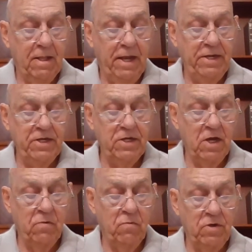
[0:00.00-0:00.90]
They did
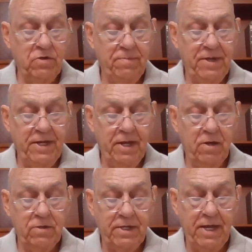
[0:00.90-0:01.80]
not want to be
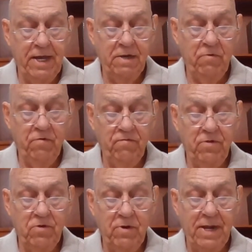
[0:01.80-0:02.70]
held accountable
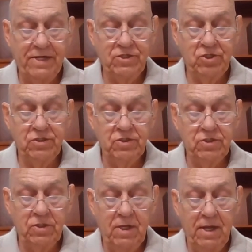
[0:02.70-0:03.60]
for their actions,